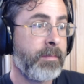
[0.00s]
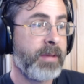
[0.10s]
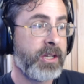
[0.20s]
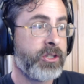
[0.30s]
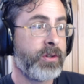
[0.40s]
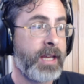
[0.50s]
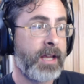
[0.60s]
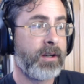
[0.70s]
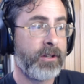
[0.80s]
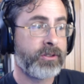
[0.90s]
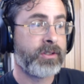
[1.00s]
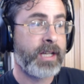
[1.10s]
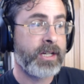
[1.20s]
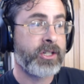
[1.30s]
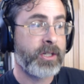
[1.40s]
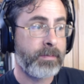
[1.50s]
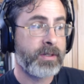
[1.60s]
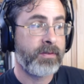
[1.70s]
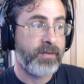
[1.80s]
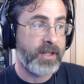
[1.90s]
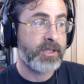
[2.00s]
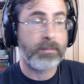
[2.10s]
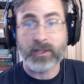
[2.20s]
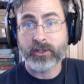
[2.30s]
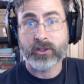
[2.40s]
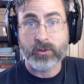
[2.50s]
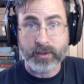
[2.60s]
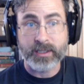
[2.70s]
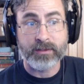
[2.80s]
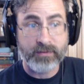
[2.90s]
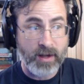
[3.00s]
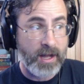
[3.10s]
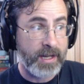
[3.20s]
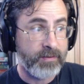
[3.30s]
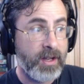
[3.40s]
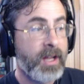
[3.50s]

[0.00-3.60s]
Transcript: means you can't also take ship defense plus 25.